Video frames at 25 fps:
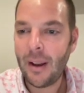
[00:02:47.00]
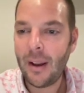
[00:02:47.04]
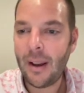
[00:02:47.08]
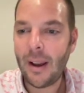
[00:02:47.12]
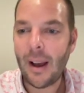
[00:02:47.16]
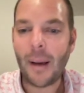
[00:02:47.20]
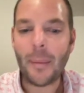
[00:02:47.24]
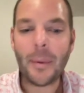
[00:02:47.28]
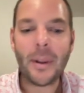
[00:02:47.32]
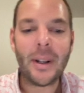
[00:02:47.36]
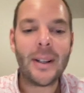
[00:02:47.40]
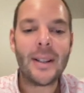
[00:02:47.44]

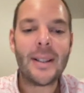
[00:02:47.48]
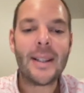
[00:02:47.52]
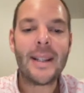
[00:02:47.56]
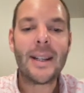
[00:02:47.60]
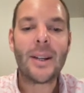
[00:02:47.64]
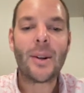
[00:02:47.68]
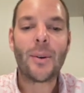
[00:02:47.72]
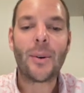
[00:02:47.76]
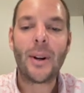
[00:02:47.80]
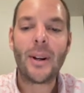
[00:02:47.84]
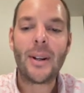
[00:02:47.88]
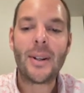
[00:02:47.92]
I'm going to
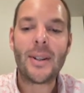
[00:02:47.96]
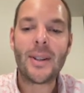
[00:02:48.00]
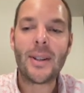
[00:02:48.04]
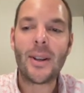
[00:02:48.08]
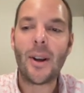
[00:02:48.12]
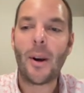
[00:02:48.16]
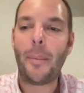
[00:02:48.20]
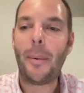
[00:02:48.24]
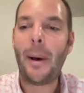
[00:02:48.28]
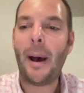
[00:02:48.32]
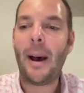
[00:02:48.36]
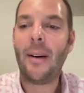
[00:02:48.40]
decrease
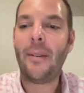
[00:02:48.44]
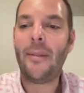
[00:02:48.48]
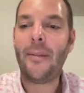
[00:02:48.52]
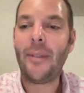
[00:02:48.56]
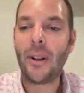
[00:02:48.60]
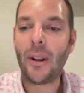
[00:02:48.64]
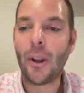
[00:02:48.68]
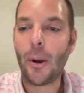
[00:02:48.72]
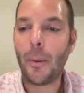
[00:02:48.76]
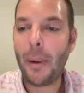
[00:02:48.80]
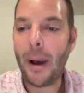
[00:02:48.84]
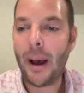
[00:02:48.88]
the
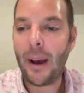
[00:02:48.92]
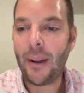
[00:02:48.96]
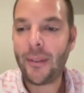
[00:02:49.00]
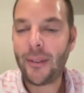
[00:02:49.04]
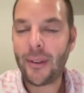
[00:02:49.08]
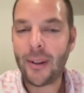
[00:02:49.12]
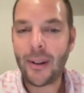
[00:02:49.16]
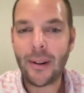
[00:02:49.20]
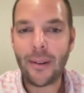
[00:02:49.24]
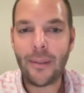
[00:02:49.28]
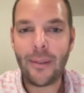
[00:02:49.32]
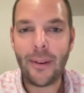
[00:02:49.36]
fill
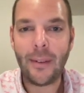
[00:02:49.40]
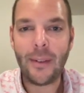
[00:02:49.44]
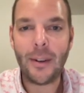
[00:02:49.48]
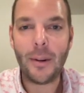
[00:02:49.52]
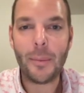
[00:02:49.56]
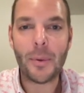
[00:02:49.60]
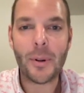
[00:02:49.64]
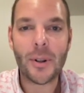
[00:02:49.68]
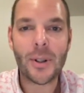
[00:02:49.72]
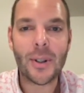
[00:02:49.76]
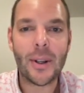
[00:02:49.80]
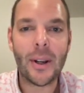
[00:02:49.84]
opacity to
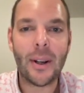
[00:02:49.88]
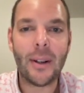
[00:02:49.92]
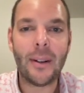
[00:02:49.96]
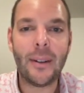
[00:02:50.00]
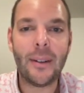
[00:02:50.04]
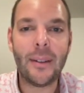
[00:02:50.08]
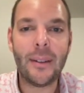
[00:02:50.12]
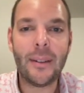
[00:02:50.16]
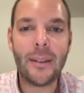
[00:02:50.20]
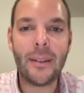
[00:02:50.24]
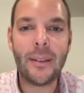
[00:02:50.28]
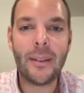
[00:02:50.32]
50%.
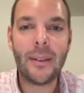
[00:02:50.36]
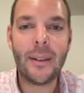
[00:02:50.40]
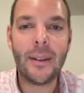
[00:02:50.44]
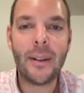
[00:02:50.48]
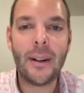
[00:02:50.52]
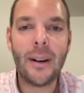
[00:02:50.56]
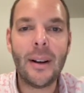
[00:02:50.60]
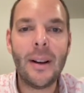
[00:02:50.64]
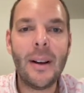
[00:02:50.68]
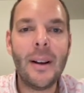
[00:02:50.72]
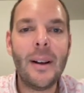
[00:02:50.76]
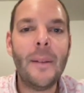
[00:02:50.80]

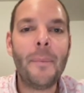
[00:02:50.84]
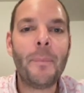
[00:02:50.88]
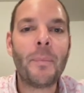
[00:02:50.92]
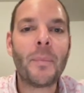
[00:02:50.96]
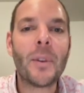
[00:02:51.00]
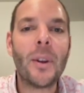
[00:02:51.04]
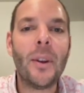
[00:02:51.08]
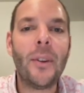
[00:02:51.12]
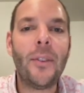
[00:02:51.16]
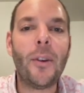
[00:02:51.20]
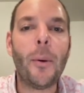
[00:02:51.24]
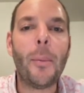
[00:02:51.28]

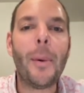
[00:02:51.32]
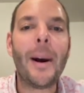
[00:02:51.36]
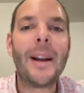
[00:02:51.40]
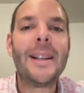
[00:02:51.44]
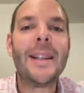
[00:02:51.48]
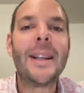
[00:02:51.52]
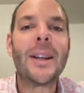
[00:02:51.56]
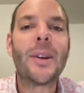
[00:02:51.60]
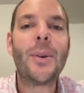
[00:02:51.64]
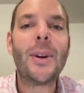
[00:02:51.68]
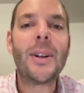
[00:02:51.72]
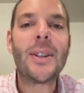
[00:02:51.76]
So by
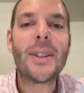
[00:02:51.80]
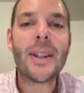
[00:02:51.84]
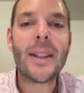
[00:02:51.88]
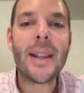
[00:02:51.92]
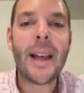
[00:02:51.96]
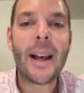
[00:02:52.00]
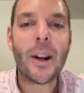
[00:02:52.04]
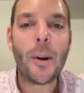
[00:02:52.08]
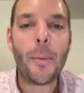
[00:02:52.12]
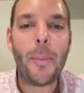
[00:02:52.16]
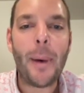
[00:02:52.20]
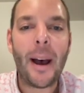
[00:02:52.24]
decreasing
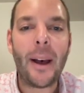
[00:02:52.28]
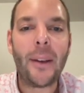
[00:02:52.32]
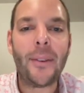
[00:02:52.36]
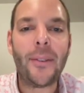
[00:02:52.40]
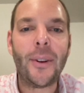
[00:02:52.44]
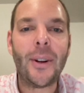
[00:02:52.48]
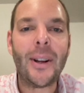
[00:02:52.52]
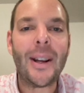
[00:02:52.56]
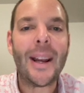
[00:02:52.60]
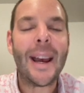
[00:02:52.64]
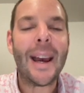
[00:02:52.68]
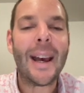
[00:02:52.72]
that
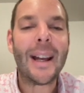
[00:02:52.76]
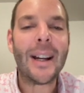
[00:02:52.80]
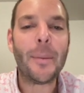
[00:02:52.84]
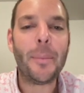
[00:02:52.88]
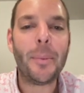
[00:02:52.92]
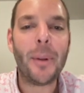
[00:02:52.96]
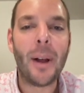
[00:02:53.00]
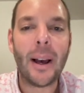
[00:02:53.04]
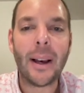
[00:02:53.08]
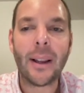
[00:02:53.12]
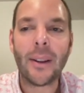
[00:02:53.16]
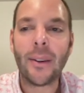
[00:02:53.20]
opacity and
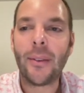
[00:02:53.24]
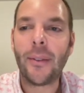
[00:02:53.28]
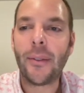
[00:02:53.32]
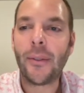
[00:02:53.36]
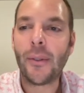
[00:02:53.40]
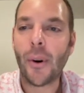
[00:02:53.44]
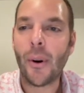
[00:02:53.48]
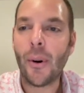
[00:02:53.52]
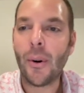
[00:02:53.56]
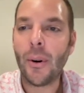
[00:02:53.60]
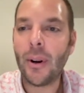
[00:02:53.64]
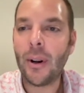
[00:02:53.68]
applying a
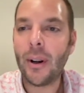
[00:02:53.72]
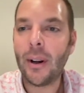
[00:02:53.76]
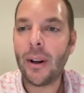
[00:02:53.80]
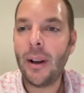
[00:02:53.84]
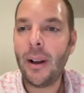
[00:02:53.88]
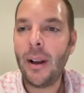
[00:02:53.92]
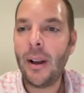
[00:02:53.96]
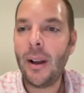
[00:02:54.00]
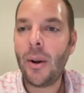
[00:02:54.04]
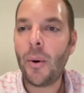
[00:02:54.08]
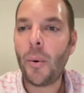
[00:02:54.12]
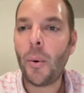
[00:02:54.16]
stroke,
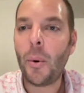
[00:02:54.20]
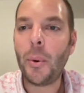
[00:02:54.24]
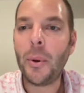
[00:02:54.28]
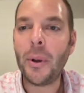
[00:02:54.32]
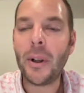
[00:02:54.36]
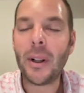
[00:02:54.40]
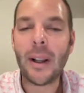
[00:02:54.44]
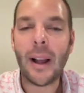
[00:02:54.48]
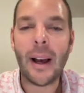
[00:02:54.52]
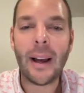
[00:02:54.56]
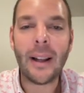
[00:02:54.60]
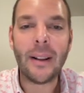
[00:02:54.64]
when we
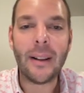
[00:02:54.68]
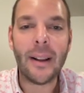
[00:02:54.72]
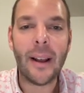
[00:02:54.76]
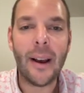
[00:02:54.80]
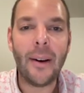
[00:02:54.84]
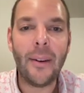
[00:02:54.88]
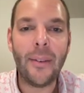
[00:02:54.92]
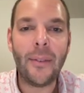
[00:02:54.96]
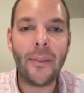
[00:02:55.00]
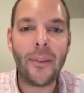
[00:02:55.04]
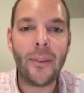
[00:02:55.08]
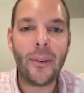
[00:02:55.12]
align
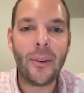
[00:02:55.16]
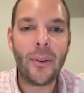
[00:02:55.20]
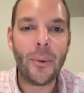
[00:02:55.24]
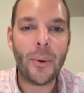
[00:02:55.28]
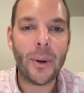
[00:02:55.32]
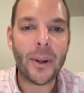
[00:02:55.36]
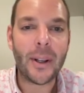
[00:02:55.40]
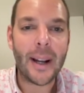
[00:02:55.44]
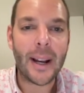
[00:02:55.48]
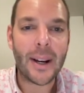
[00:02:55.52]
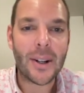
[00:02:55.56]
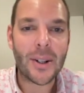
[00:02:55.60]
left, we
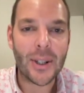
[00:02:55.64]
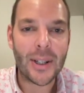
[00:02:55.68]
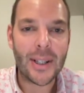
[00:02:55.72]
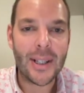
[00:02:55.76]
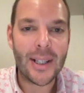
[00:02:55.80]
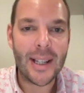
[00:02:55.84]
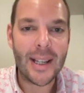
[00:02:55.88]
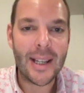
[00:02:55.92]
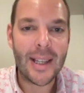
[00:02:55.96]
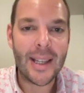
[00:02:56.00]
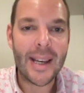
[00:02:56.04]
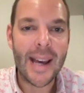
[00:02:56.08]
can actually
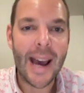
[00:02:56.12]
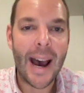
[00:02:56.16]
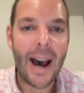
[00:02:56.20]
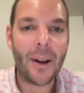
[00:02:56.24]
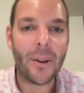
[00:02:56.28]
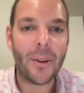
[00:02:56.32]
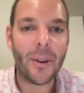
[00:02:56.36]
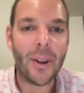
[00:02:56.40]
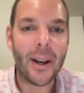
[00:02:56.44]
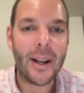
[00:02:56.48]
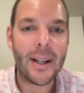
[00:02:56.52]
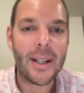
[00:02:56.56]
see the
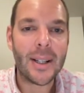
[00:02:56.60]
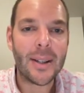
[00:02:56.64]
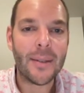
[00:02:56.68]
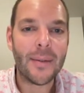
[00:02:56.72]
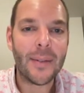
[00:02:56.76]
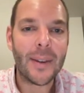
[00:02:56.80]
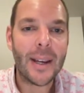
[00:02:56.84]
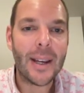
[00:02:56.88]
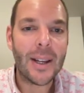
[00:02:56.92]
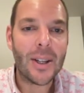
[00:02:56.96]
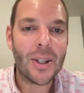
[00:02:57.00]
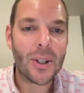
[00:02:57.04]
outlines of
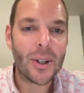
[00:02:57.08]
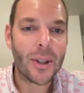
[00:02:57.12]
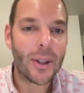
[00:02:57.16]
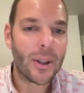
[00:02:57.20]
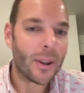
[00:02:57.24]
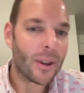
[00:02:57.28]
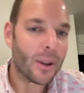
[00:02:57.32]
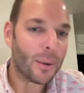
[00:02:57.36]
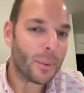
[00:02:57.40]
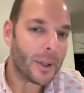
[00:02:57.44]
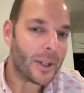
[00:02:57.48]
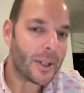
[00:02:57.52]
each of the
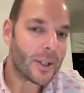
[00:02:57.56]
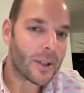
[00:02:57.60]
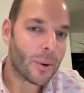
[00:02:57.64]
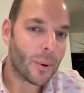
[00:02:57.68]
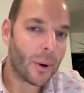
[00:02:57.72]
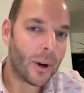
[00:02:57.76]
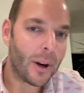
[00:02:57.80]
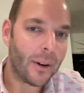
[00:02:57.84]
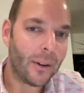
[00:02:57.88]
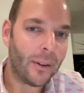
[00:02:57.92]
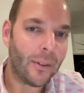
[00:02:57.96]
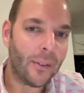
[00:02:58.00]
3
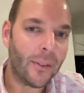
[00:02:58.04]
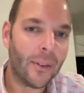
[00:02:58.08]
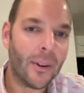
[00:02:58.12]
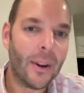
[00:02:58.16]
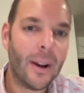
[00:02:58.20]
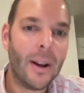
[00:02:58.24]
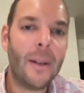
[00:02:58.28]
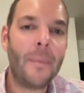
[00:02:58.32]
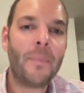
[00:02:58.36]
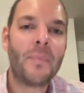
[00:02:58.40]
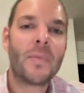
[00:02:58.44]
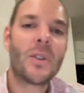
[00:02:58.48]
squares.
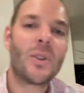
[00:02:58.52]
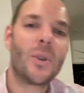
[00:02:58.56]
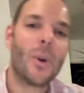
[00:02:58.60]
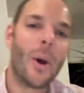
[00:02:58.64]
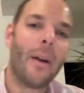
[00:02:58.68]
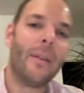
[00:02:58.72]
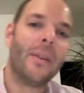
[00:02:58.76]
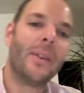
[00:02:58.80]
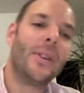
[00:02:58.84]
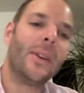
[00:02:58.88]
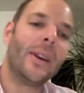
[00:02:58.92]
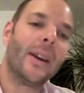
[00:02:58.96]
So
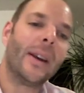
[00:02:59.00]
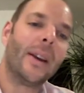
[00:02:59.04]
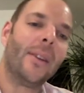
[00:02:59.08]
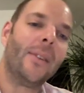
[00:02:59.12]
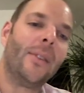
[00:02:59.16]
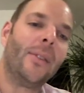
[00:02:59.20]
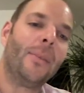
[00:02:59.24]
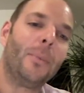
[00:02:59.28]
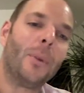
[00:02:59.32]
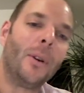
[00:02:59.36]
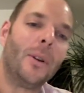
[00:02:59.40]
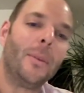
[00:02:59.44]
everything
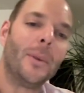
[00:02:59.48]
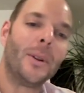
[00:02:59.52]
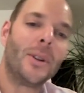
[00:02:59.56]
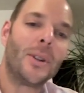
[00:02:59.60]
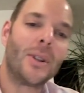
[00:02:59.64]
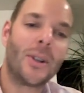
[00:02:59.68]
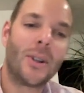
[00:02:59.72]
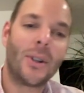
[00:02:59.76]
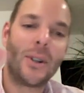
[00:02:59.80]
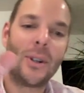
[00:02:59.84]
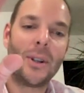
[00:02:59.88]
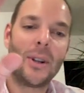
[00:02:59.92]
is pretty
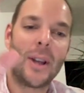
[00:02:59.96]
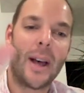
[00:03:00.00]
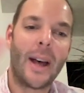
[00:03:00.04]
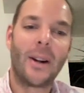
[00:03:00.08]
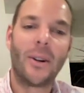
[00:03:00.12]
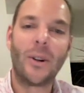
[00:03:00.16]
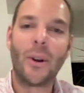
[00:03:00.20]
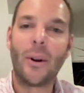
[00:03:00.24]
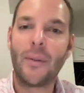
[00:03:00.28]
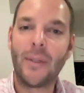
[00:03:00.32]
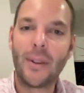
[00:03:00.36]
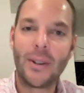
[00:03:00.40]
much, I
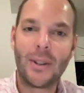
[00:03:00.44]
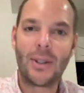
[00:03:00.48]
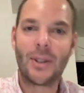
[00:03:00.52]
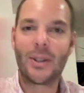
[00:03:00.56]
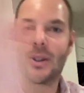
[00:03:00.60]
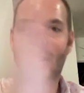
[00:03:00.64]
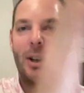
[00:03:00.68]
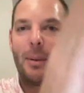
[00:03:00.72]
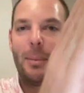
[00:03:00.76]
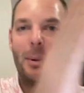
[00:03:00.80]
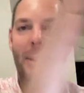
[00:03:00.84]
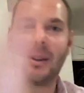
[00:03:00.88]
don't know if this is
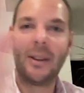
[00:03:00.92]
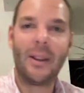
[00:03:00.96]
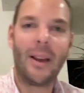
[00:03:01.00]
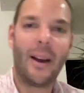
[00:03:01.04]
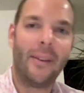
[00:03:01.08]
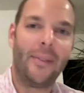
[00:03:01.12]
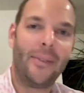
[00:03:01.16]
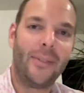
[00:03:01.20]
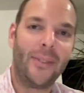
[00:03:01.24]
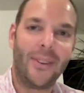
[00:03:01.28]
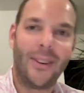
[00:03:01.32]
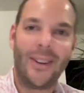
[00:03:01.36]
going to be
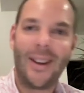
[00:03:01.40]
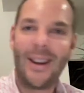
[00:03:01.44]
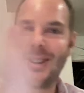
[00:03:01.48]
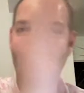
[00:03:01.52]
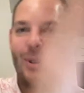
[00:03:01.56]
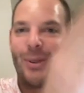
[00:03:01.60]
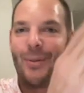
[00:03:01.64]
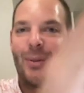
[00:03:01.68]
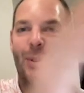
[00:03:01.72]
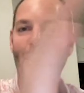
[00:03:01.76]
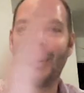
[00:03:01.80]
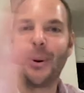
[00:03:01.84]
left as
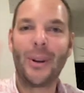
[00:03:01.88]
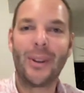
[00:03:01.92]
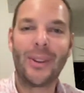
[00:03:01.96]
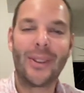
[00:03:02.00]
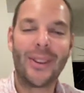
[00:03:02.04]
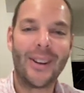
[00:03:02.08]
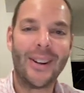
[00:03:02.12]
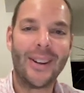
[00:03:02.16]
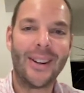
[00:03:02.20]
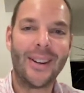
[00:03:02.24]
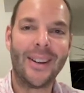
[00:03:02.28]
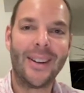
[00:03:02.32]
you're viewing
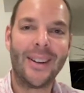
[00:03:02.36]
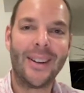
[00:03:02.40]
the